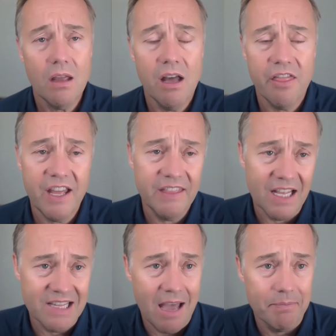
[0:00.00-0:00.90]
uh, thing
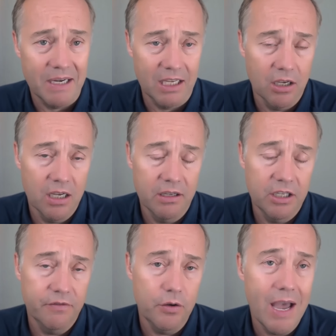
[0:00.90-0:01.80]
that's happening. Uh,
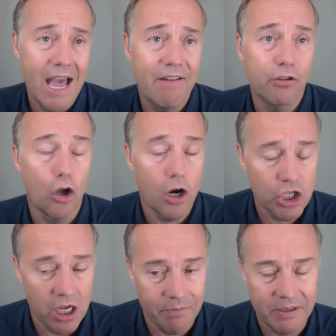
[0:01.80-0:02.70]
if you have
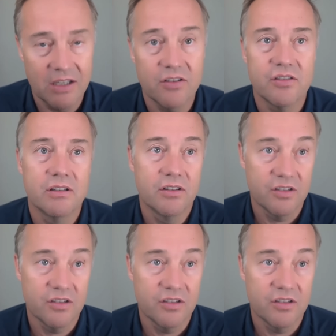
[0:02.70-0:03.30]
large companies,